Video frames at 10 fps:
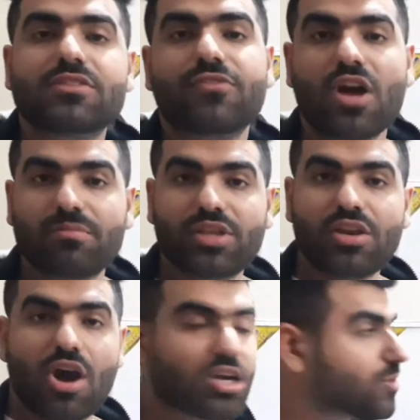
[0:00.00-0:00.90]
from the
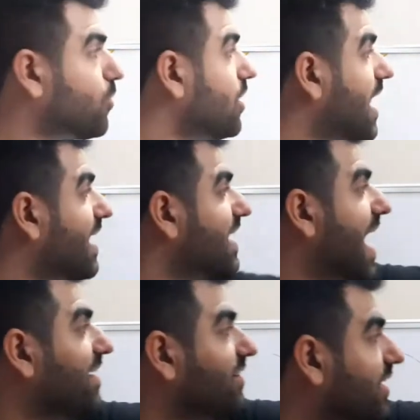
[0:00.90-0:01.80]
north pole and
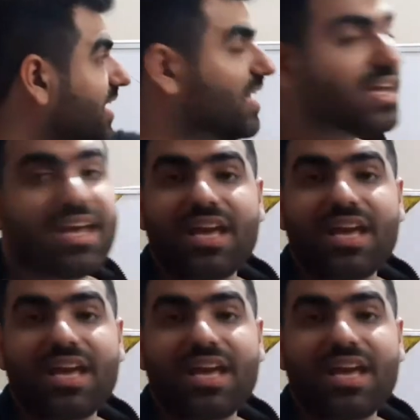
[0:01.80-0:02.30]
entry